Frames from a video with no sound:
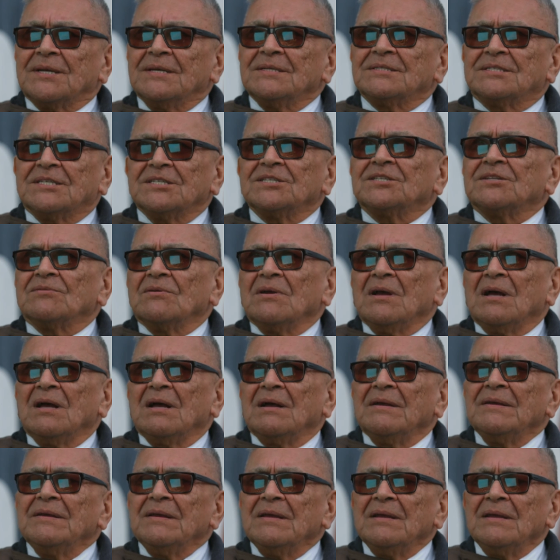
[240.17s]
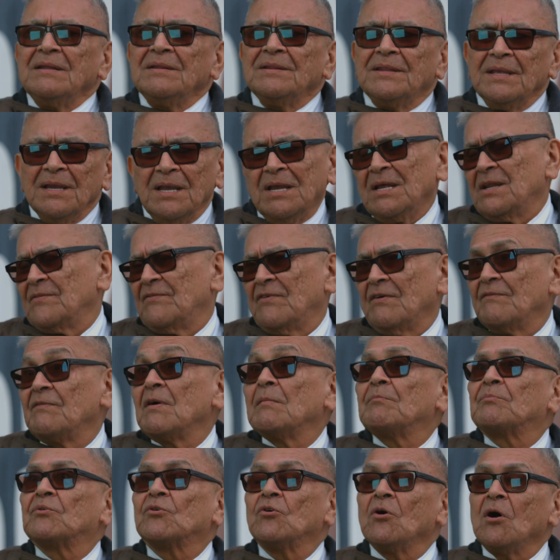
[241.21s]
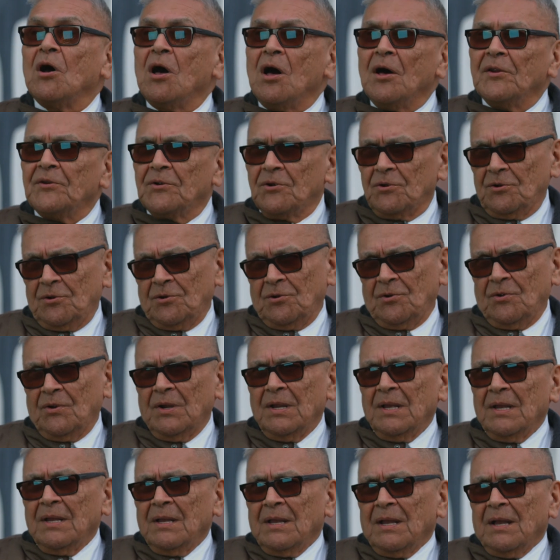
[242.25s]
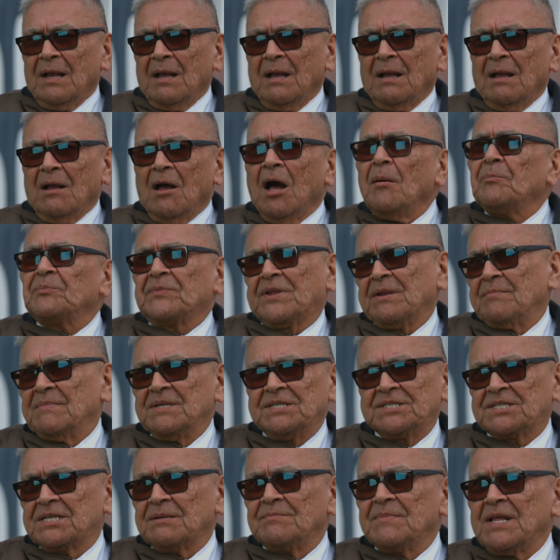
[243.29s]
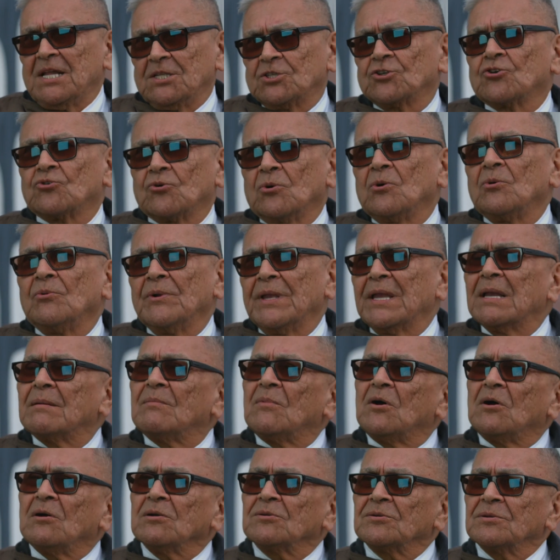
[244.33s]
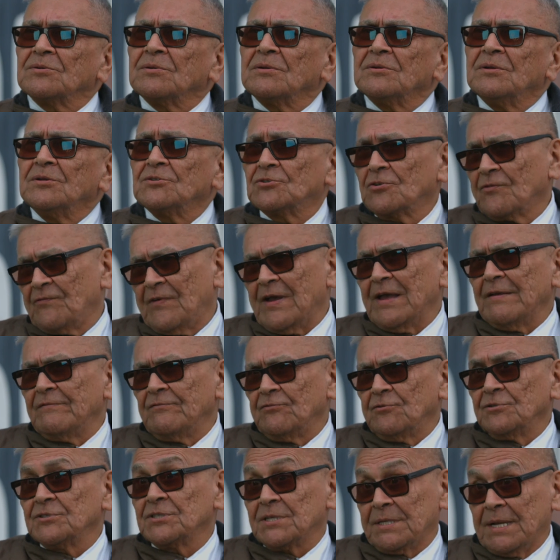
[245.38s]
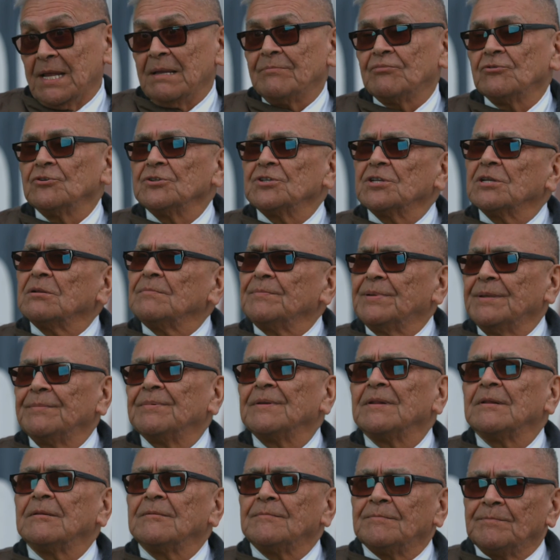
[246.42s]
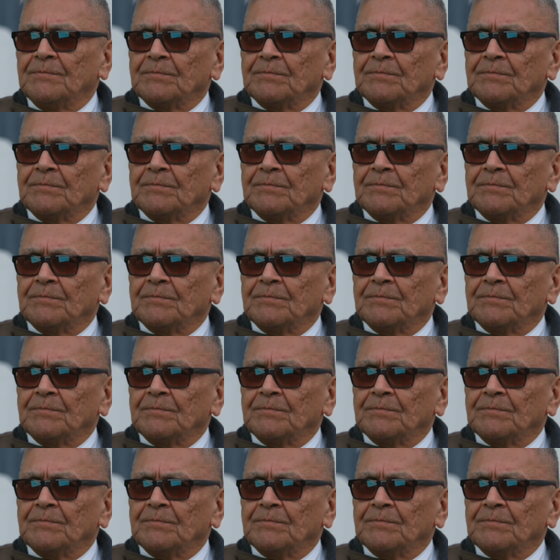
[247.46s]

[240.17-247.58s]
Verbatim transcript: it's just uh, indicative of a broader uh, optimism that's growing among survivors and Aboriginal people